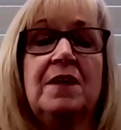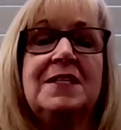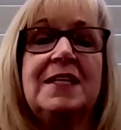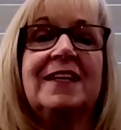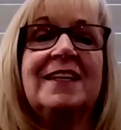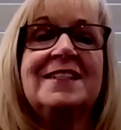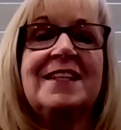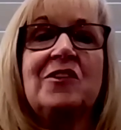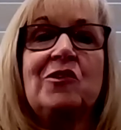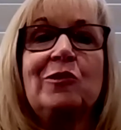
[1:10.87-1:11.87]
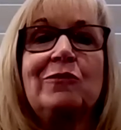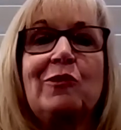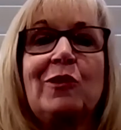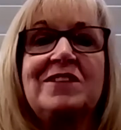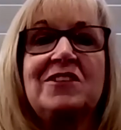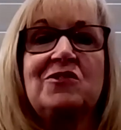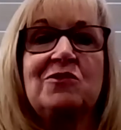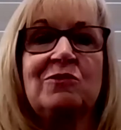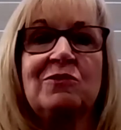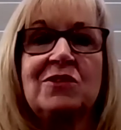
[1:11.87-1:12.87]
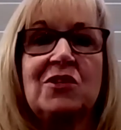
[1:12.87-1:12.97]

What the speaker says: telling us that the HEERF grants to students